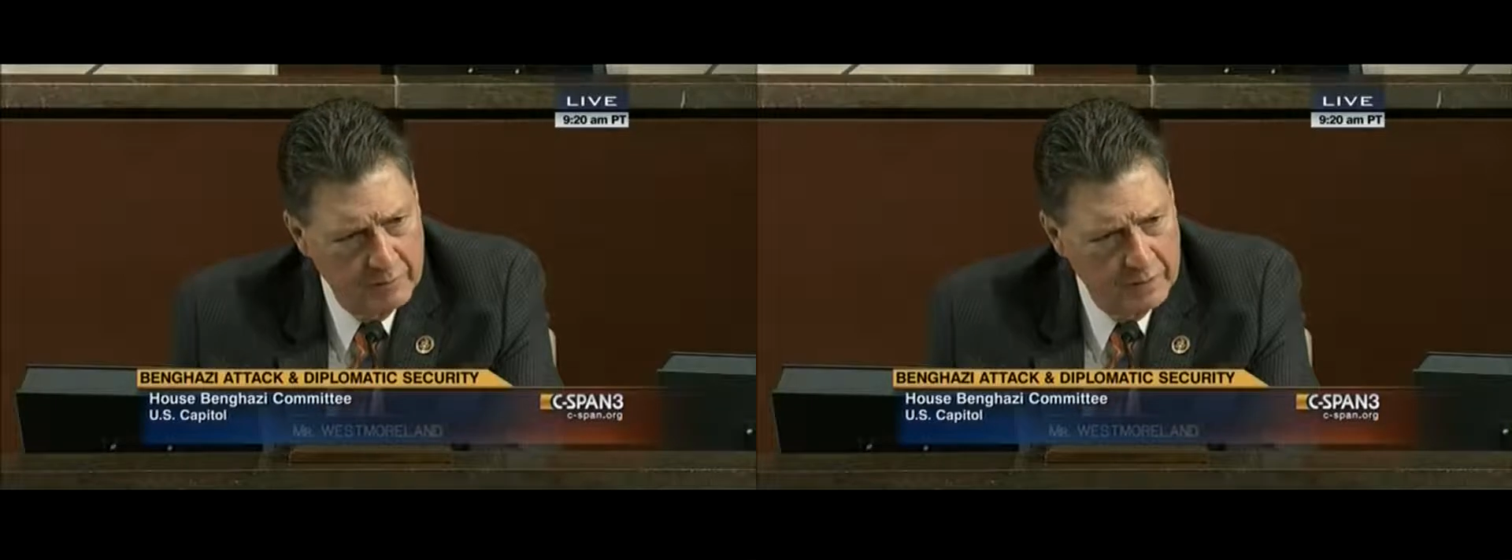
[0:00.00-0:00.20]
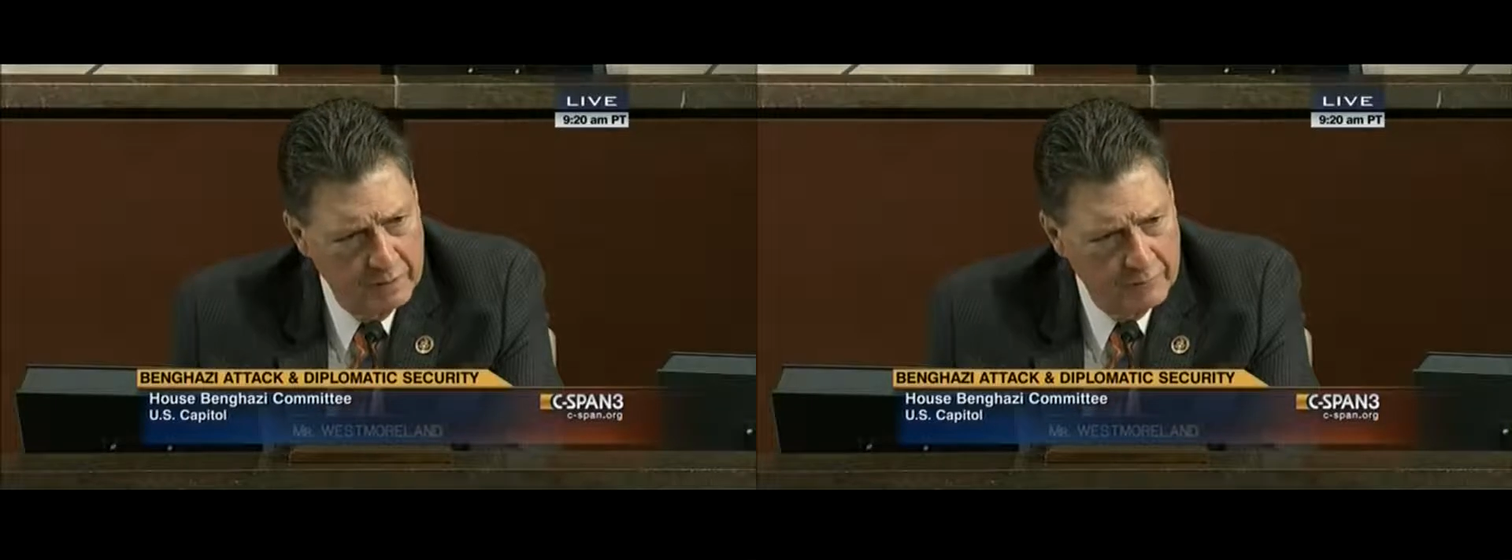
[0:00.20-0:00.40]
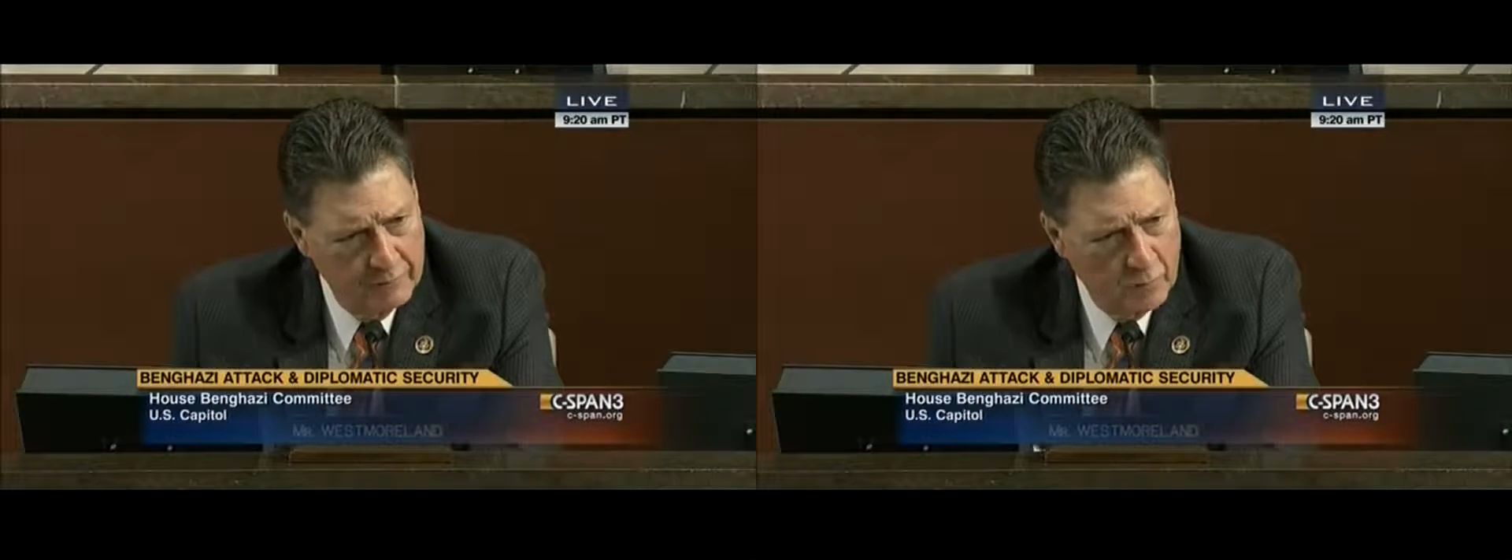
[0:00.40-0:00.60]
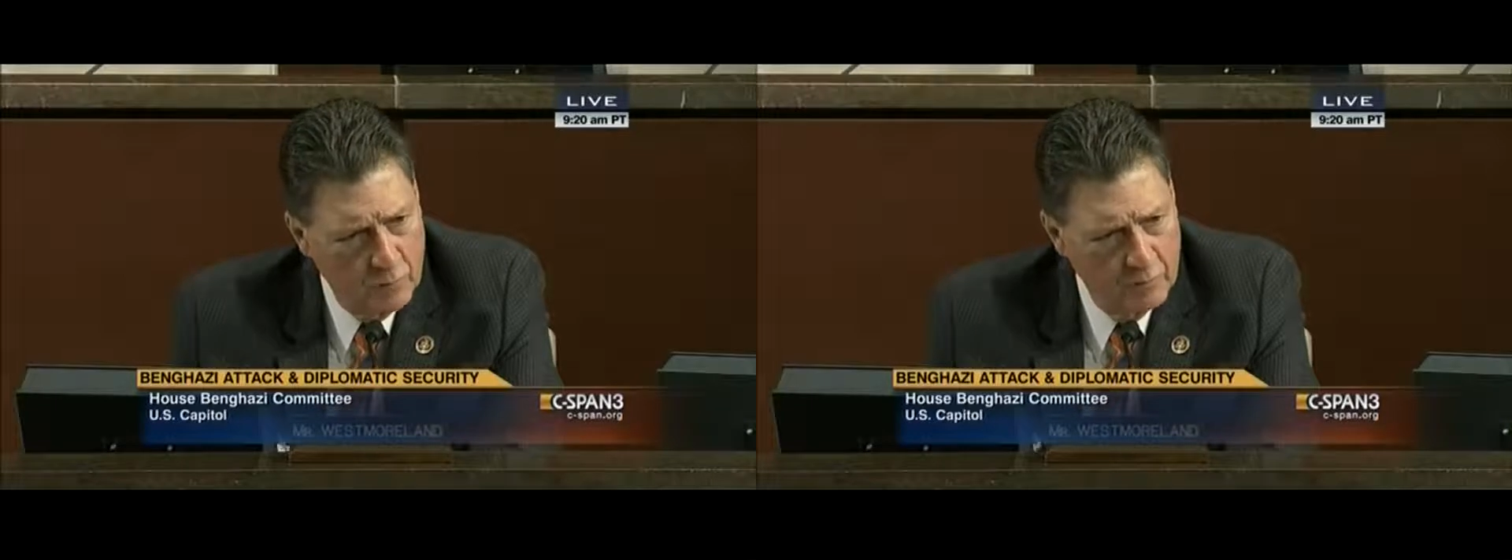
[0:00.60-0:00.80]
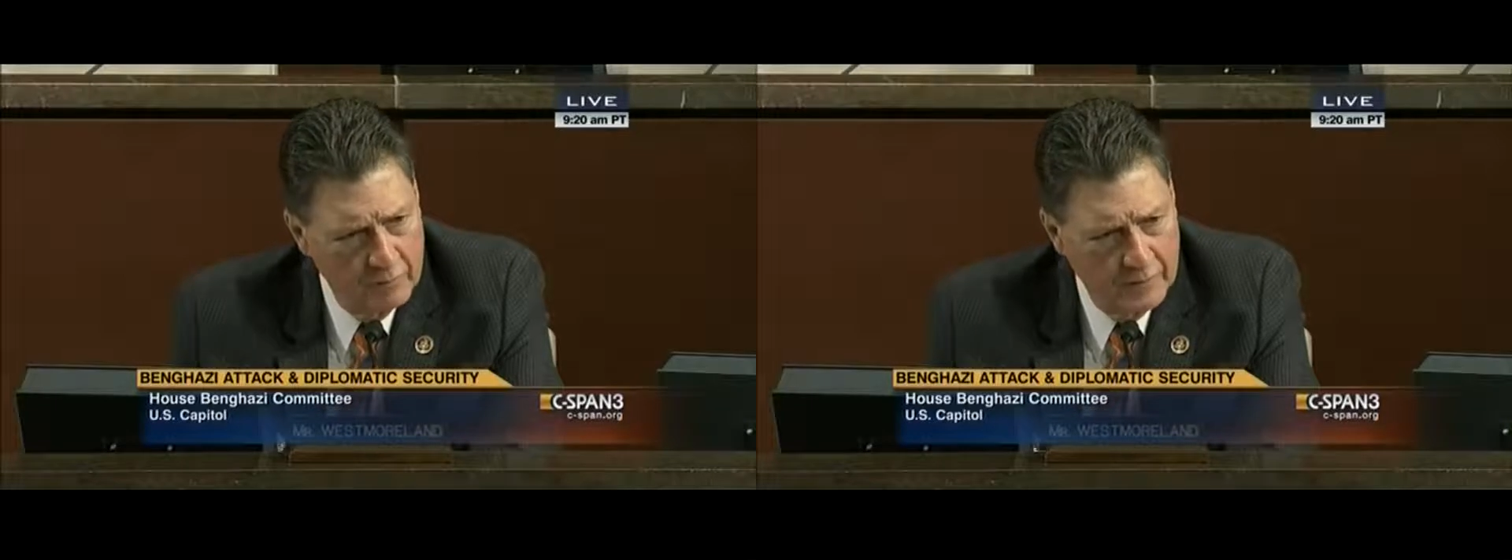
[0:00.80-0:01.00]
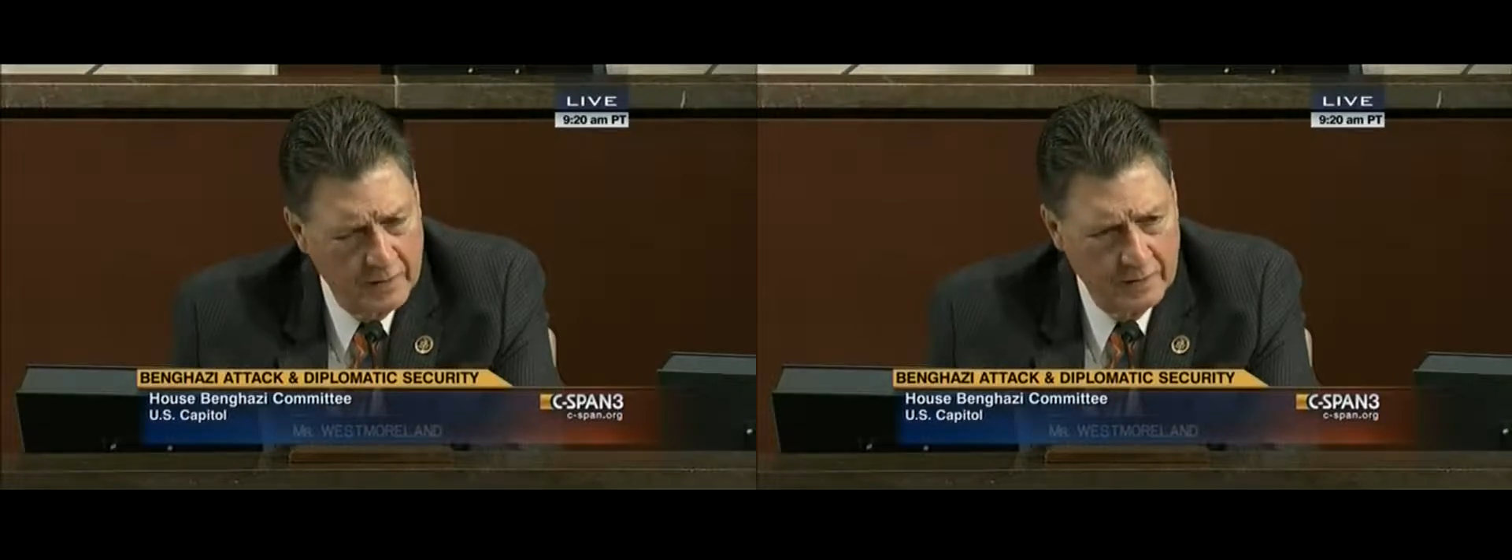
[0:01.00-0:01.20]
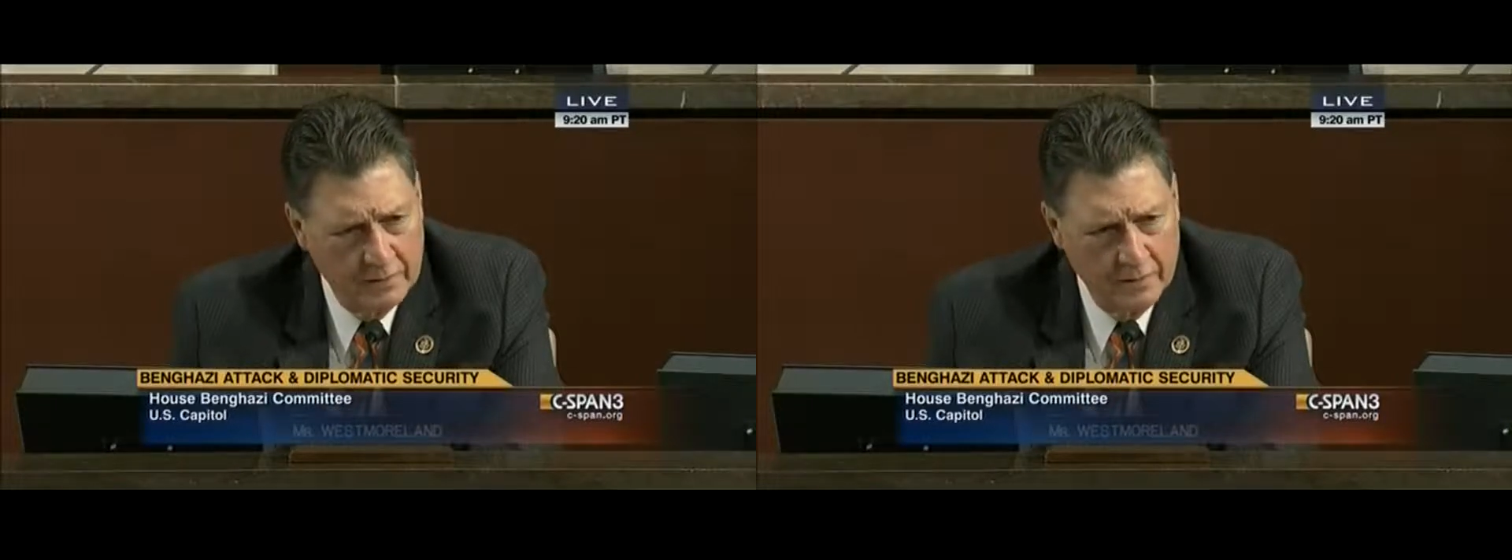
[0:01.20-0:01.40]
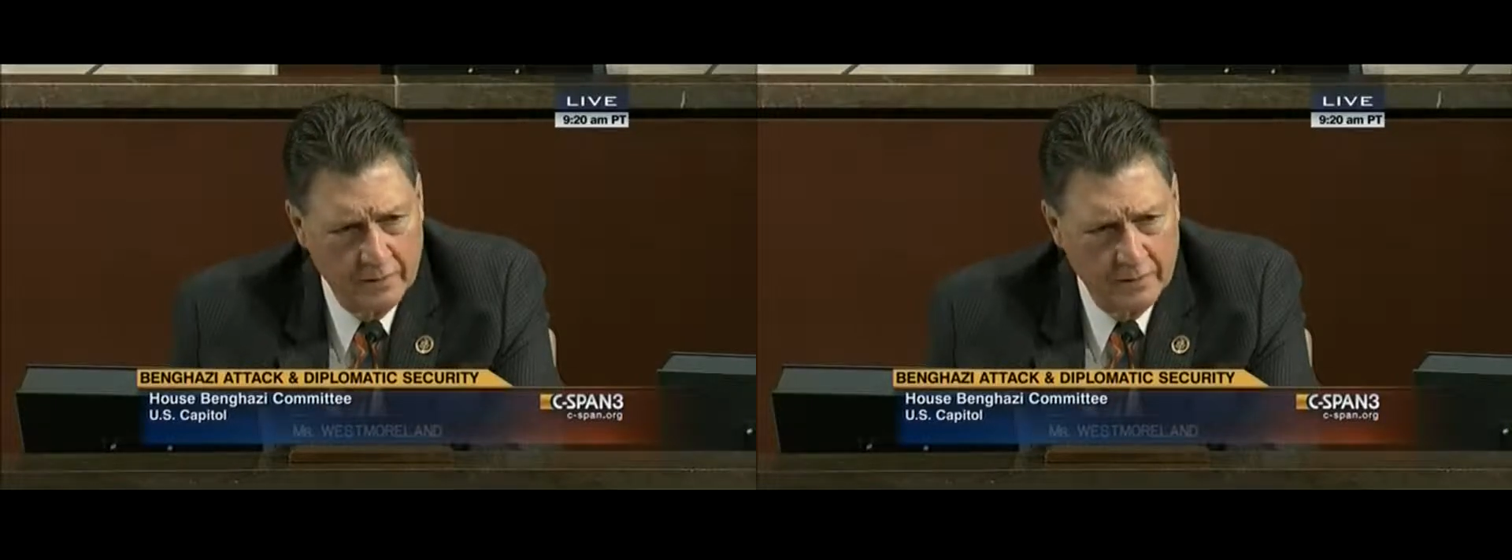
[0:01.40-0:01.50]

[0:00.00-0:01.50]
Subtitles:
being formed that